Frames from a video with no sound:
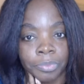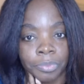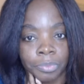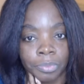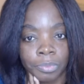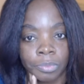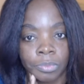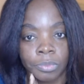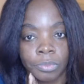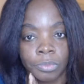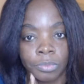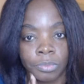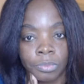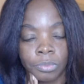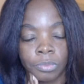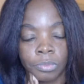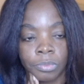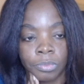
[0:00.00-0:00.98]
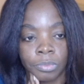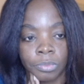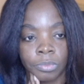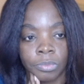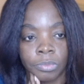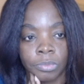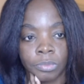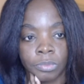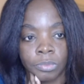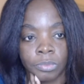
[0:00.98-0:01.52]

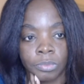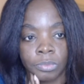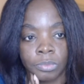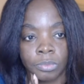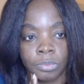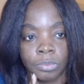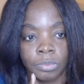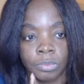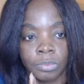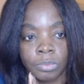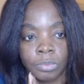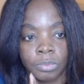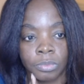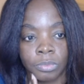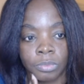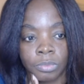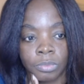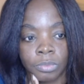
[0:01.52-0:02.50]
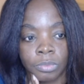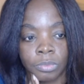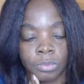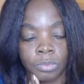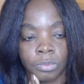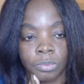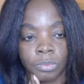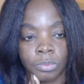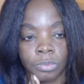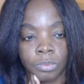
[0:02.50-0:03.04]

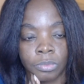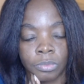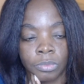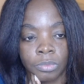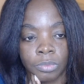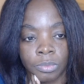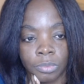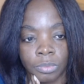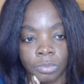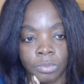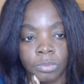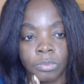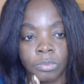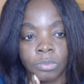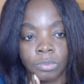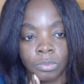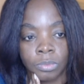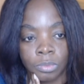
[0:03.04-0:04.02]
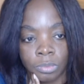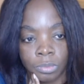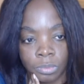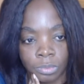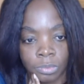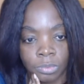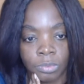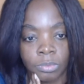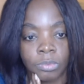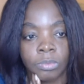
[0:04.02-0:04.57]

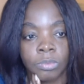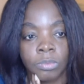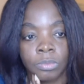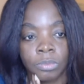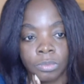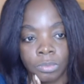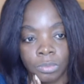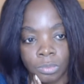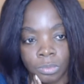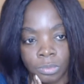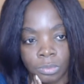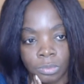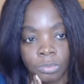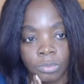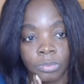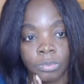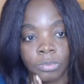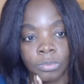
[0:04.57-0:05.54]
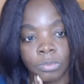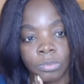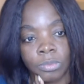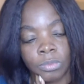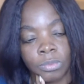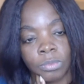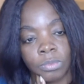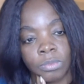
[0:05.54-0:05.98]
[no speech]